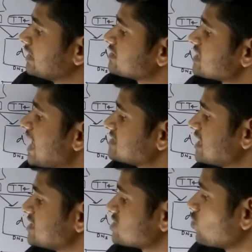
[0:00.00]
is Raja
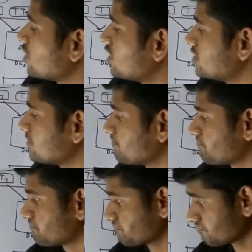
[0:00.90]
is a word,
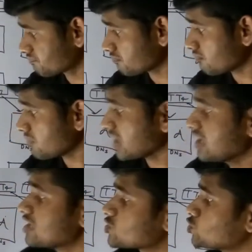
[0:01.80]

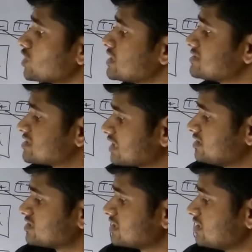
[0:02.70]
Suraj,
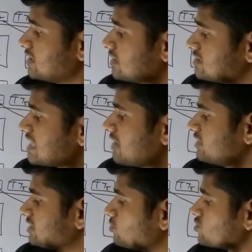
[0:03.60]
Chanchal,
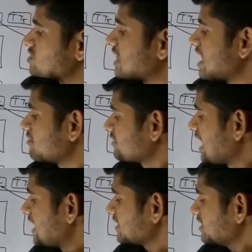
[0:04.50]
Javed, Mustaf,
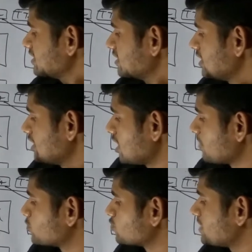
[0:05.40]
Gargi,
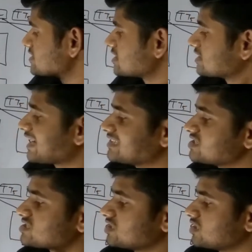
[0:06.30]
Apurva sir,
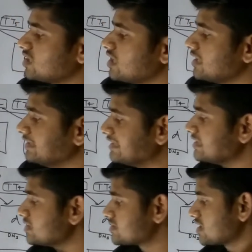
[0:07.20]
Kaji sir,
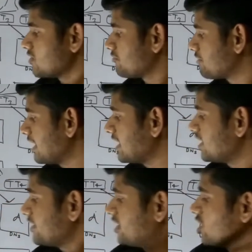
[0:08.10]
is,
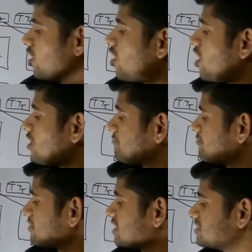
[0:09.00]
friend,
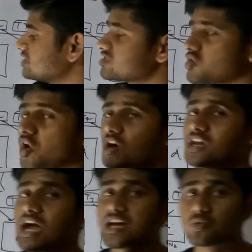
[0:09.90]
of. These
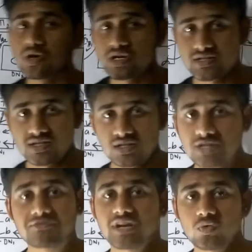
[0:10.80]
all are words,
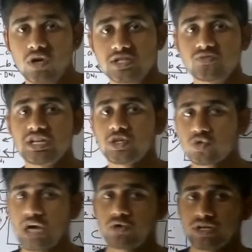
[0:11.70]
different words. We need
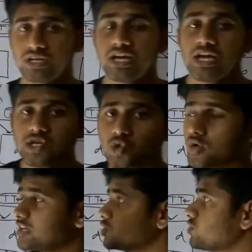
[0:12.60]
to count it. So
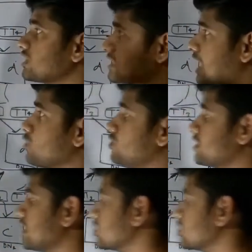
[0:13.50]
when you will count,